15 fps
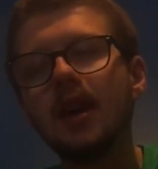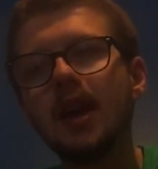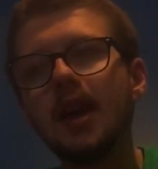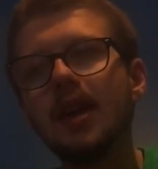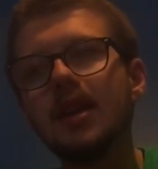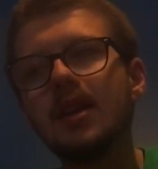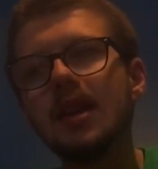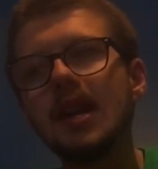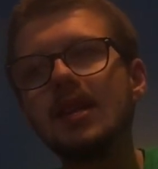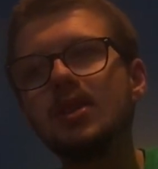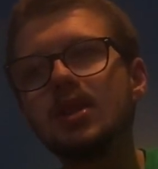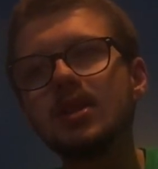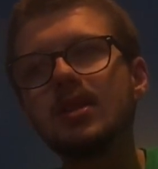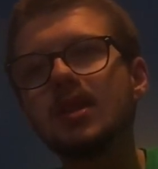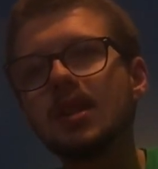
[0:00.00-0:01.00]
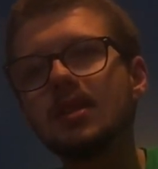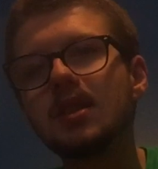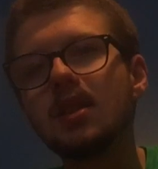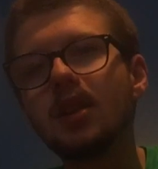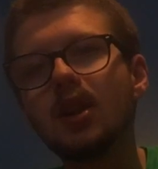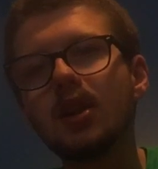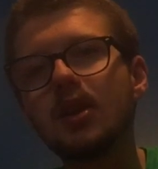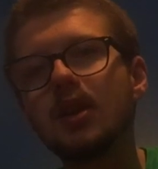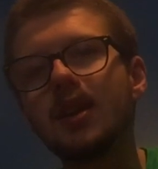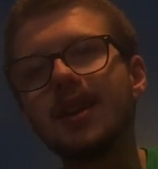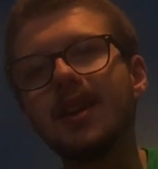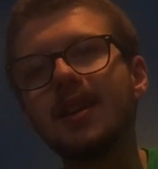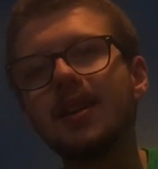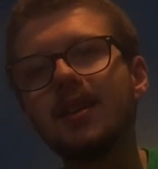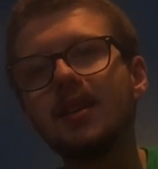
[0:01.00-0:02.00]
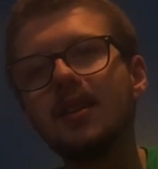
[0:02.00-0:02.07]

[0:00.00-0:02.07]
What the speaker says: It just doesn't look good,